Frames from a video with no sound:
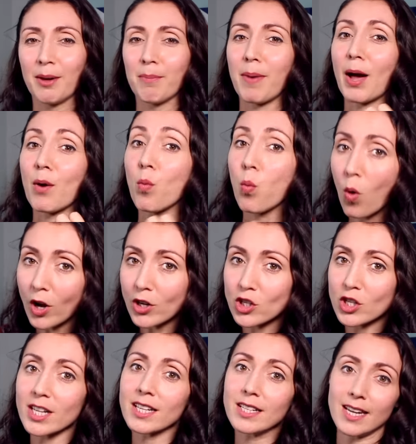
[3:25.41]
By
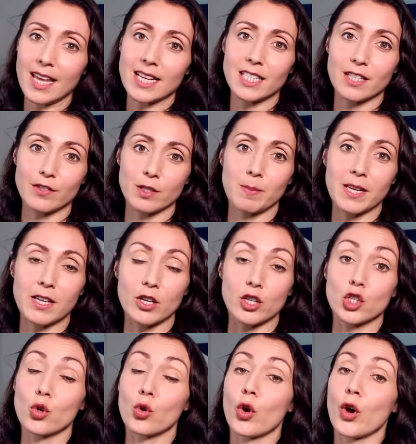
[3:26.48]
watching native
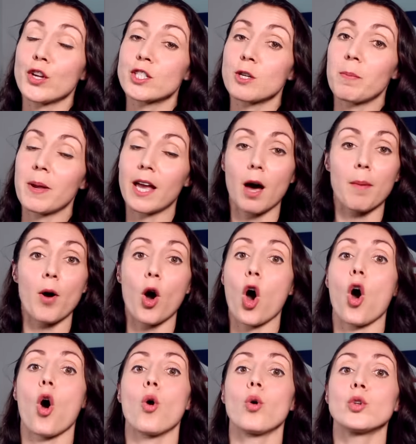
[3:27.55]
speakers, you're going to pick up a
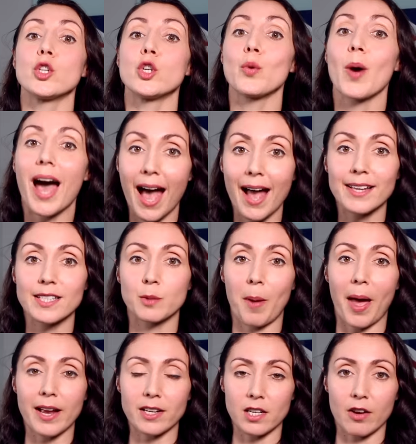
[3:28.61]
whole new
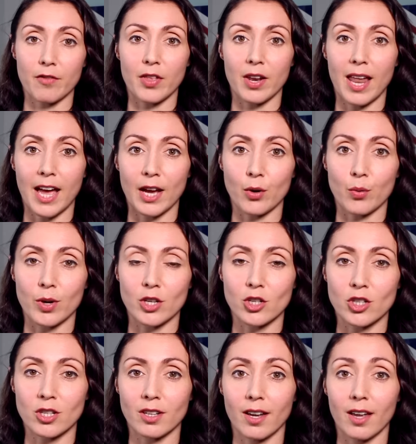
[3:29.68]
aspect of the
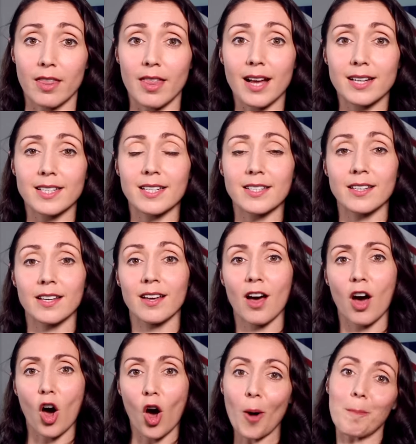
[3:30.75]
language, and that is
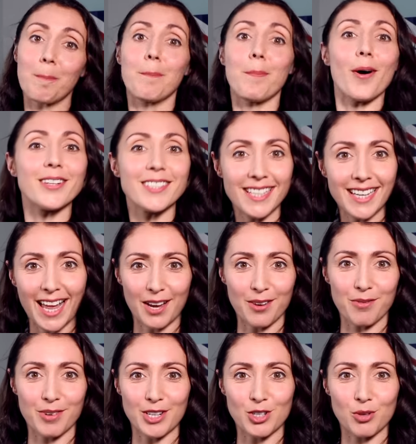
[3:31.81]
our body
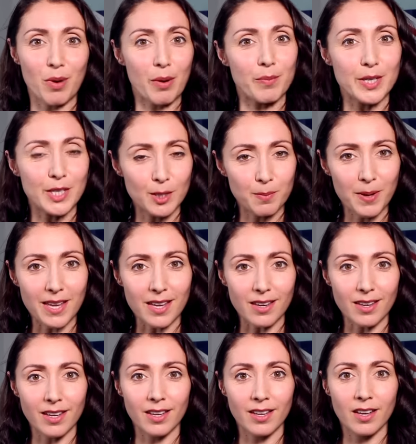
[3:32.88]
language when we
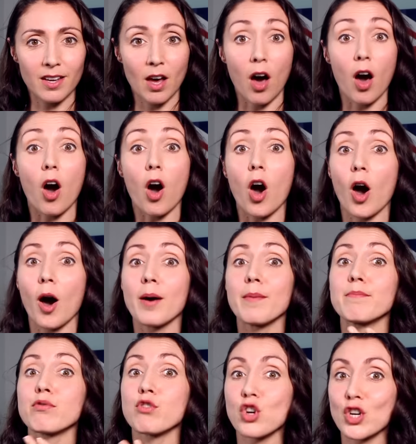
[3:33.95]
speak, our
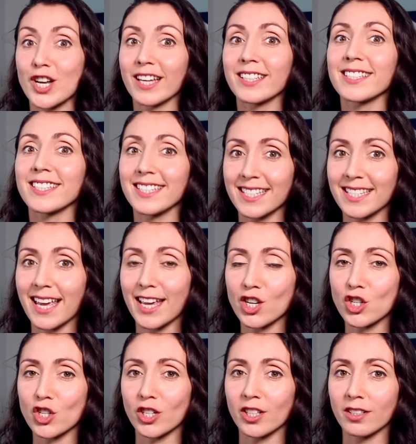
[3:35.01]

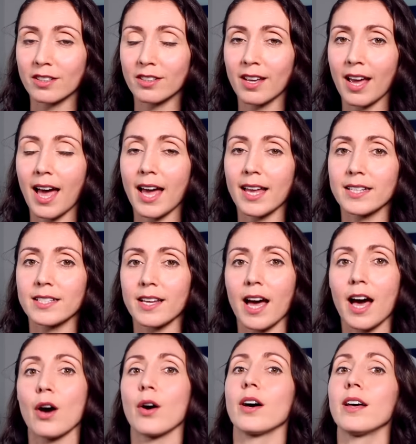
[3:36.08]
pronunciation, and
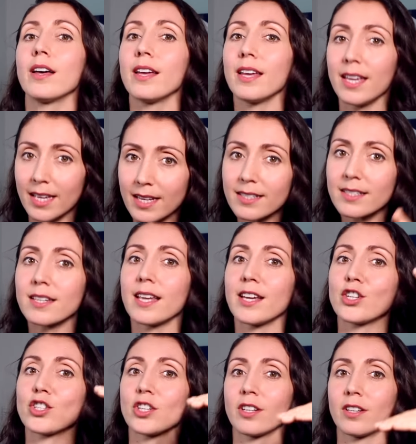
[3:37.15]
our
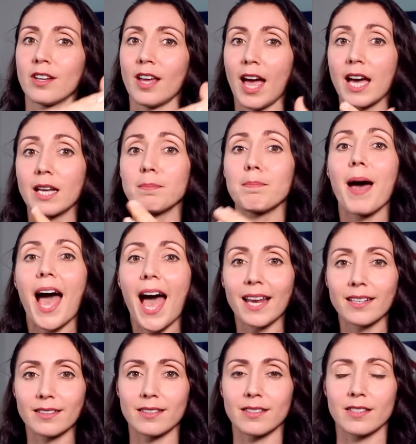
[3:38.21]
intonation and
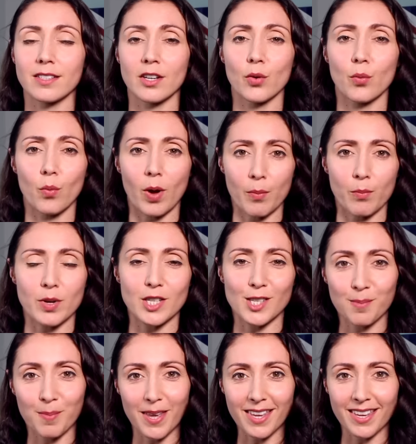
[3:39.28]
patterns when we
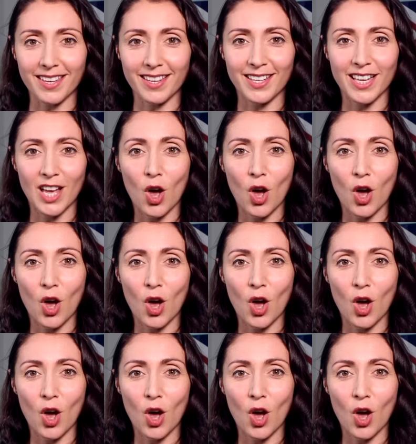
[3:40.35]
speak.